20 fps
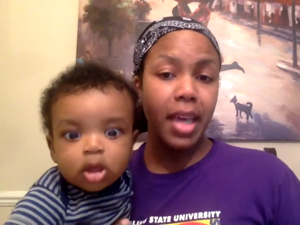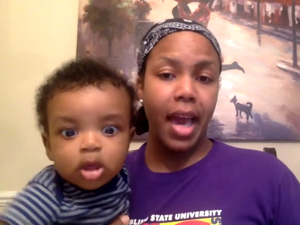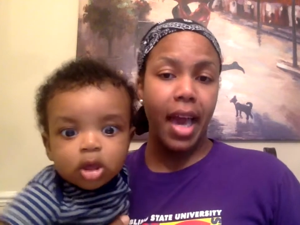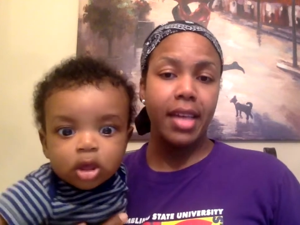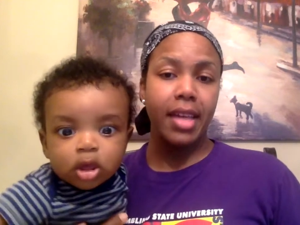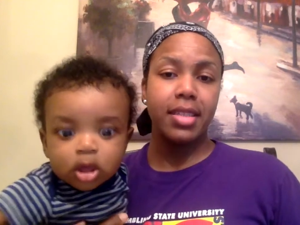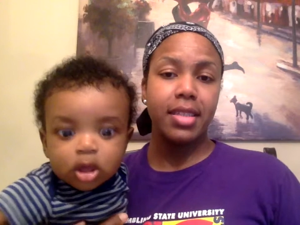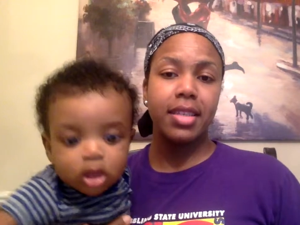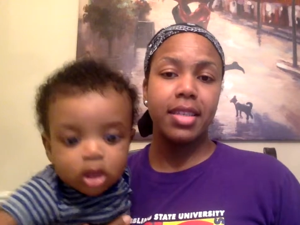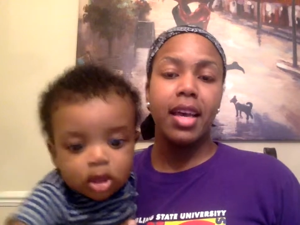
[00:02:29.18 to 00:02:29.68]

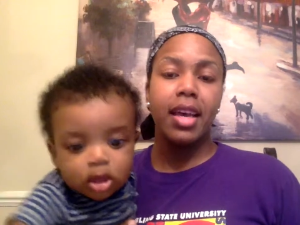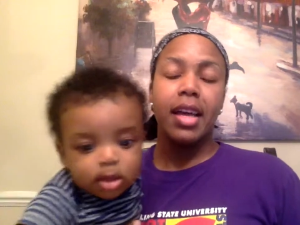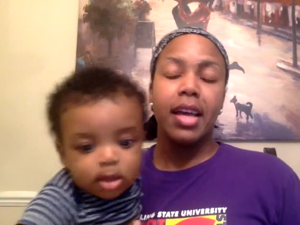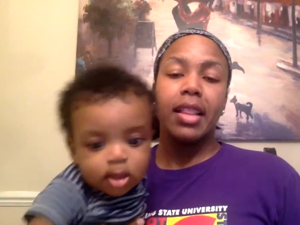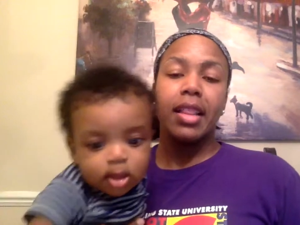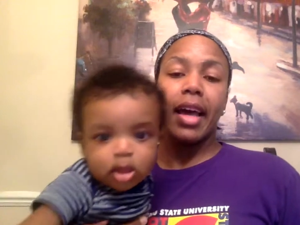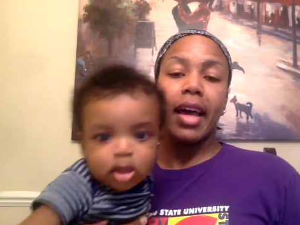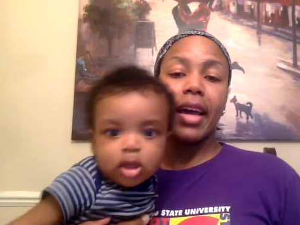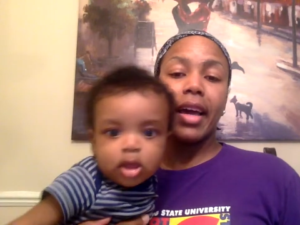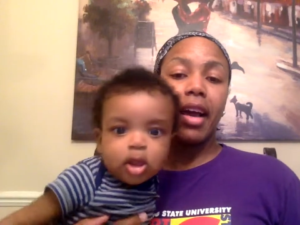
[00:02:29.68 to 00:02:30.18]
Speaker 1: has,
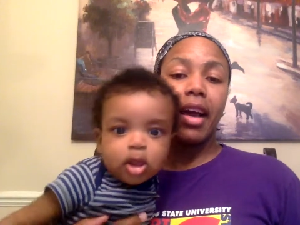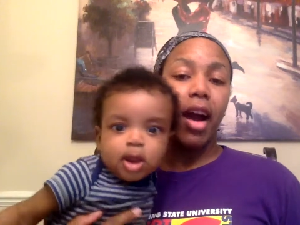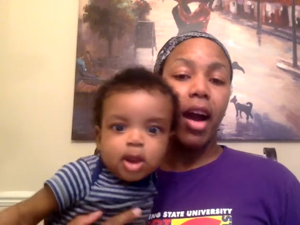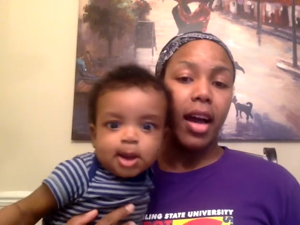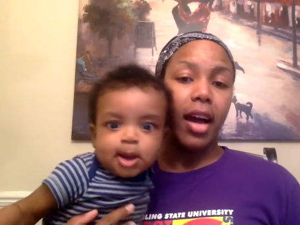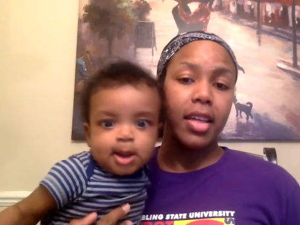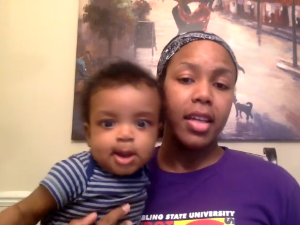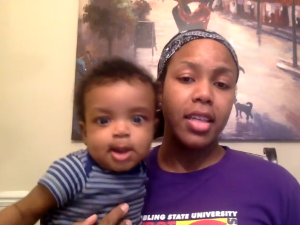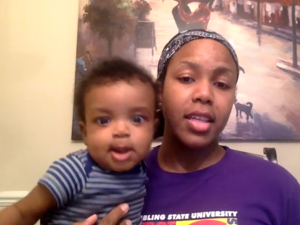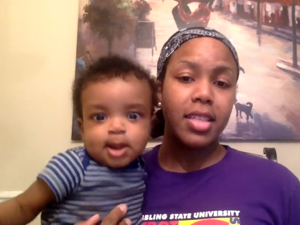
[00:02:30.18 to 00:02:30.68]
like
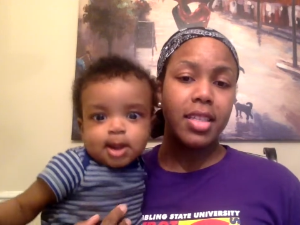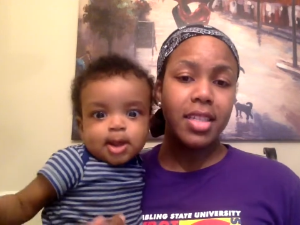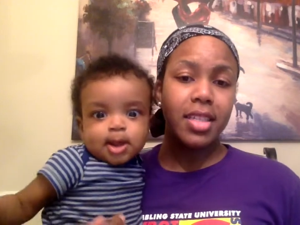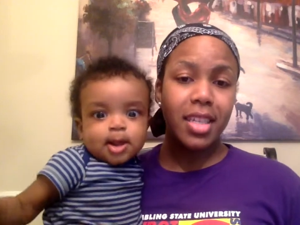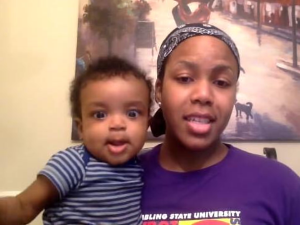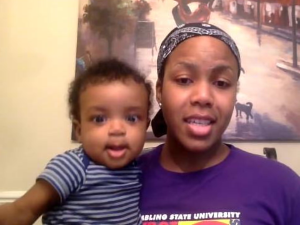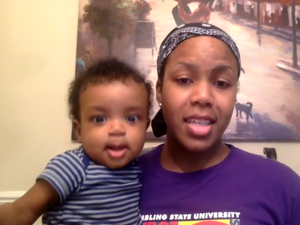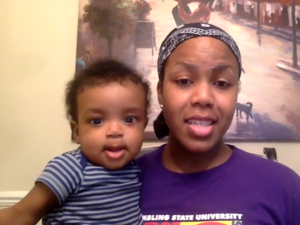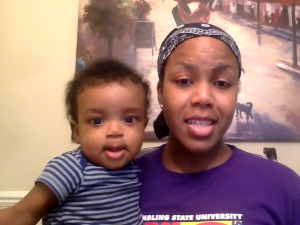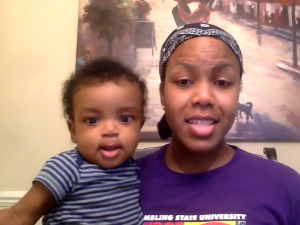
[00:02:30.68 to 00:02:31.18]
heart
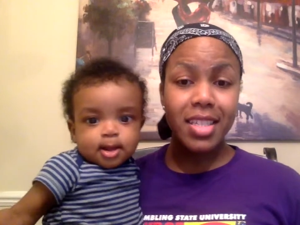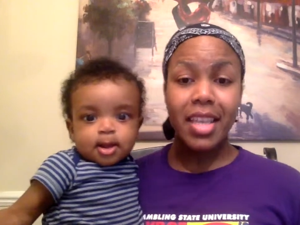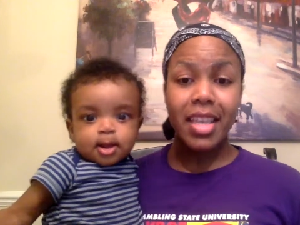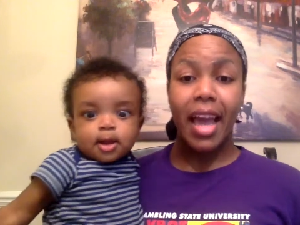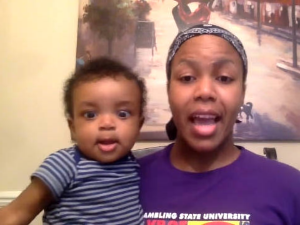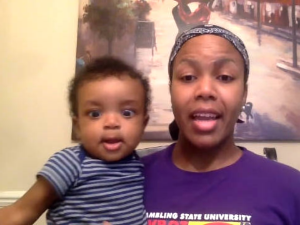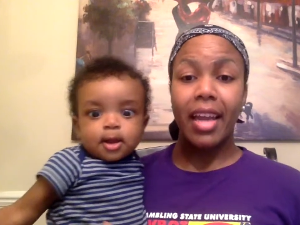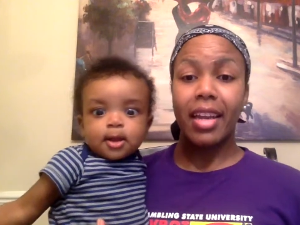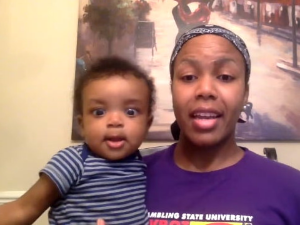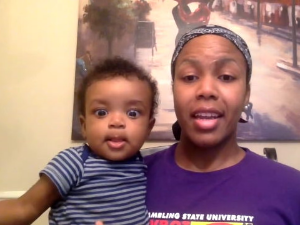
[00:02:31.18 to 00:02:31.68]
disease
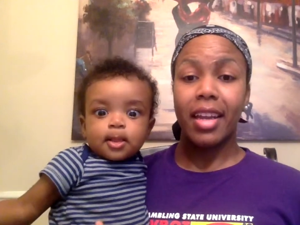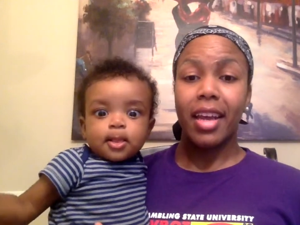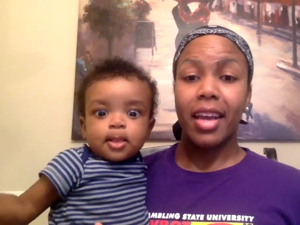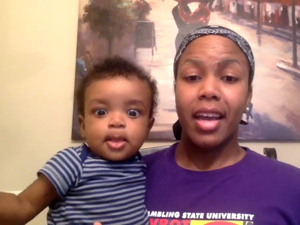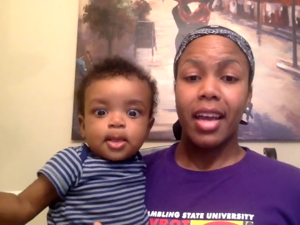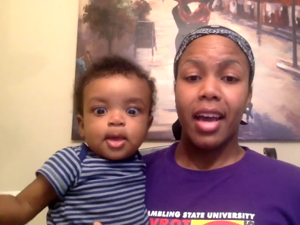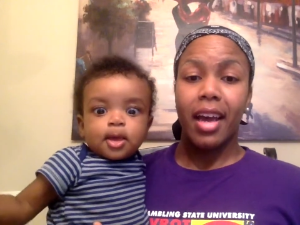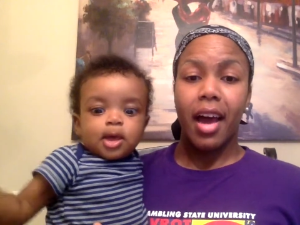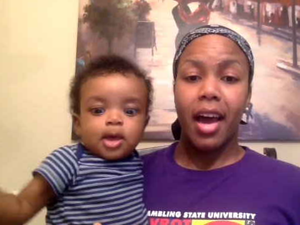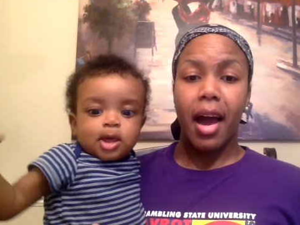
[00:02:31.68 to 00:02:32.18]
and
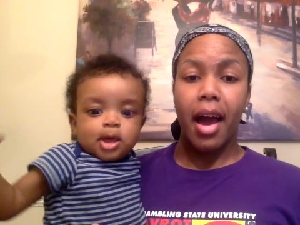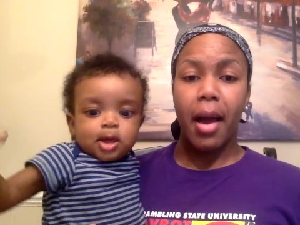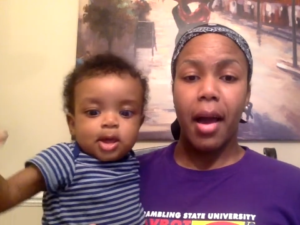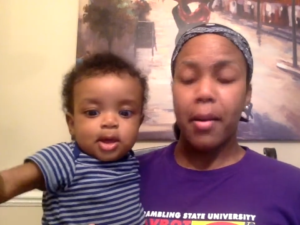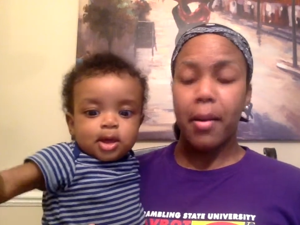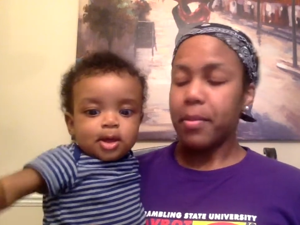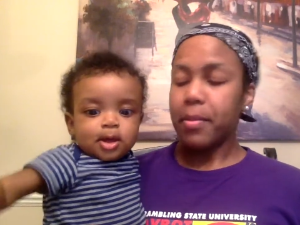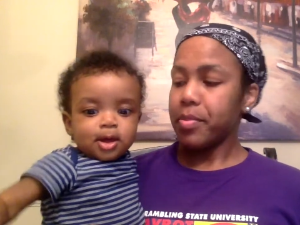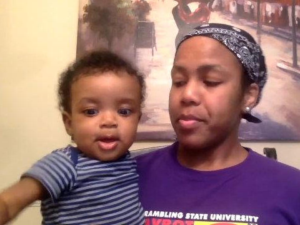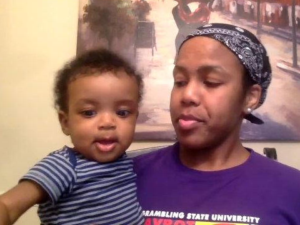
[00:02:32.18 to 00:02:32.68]
um,
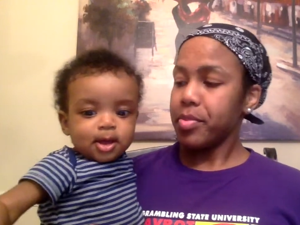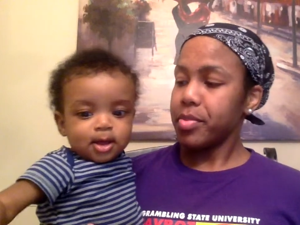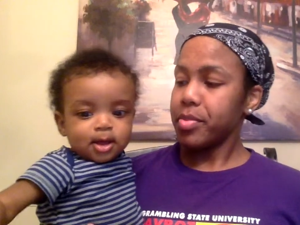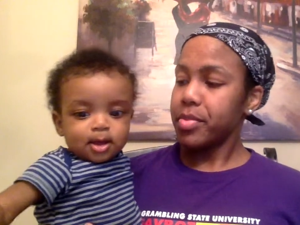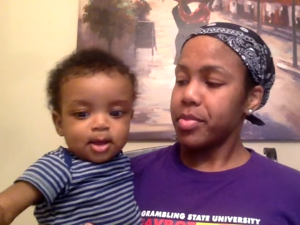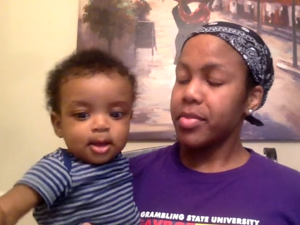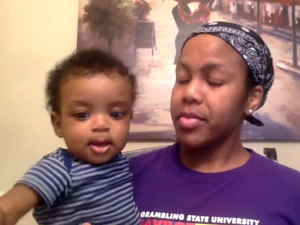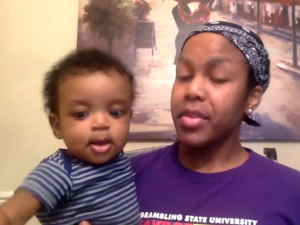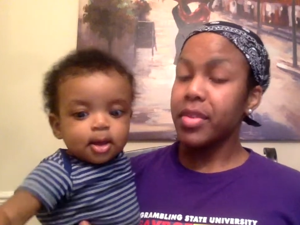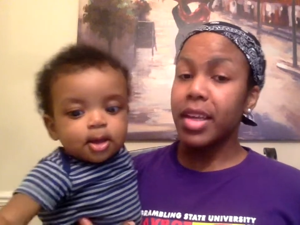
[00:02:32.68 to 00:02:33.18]

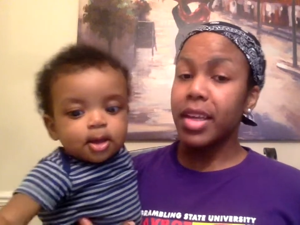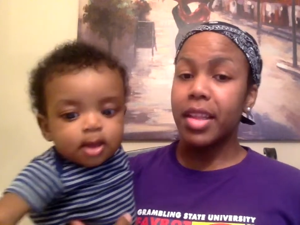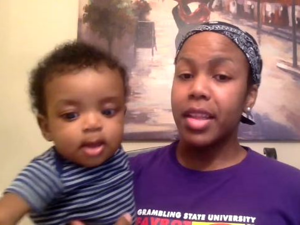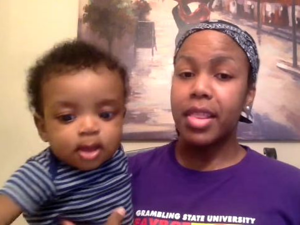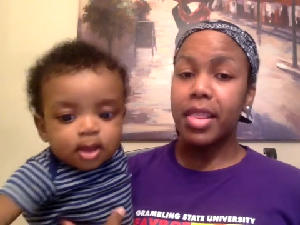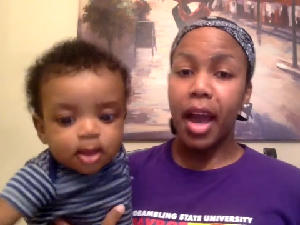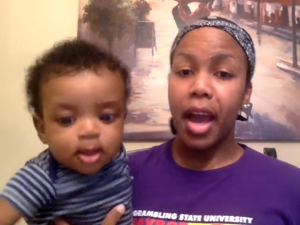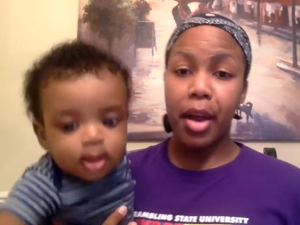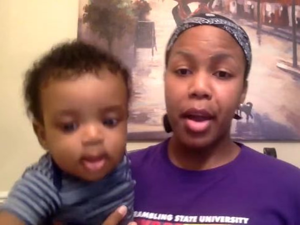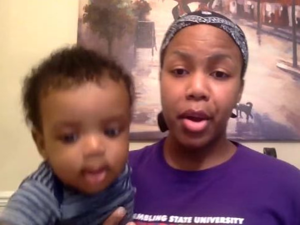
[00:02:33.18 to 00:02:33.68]

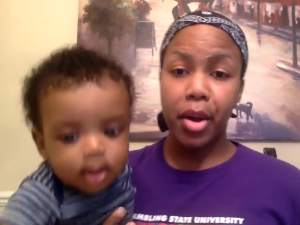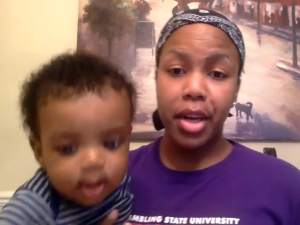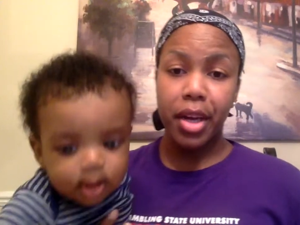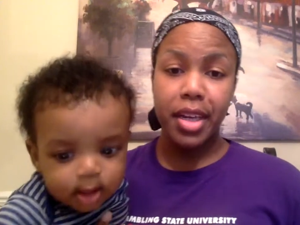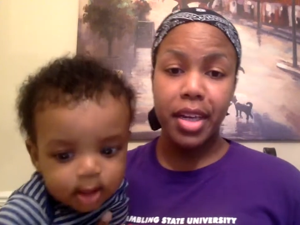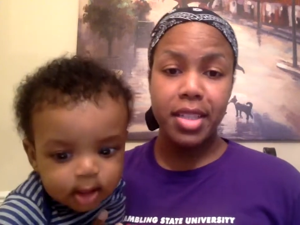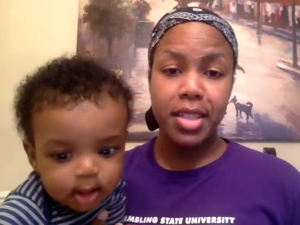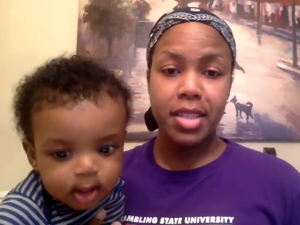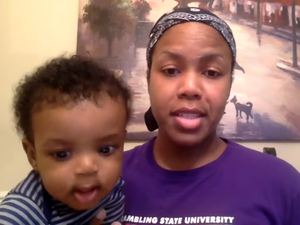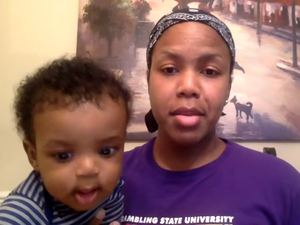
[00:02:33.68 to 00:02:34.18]

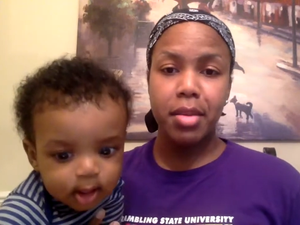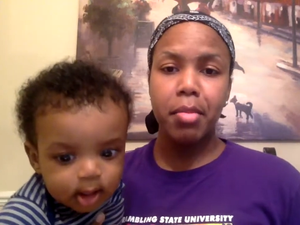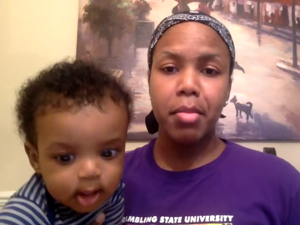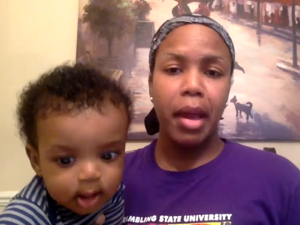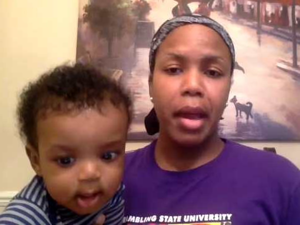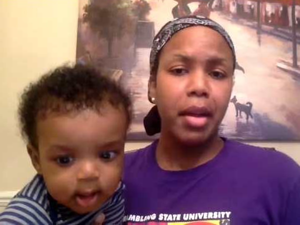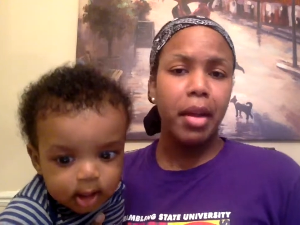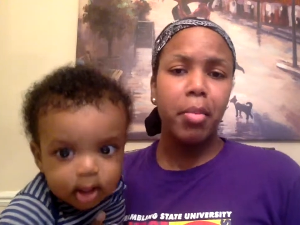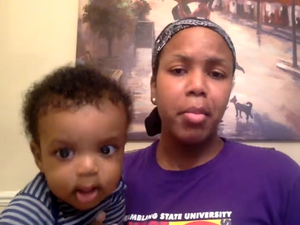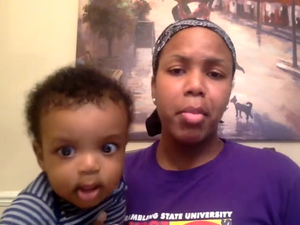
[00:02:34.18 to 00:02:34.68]
thyroidism and a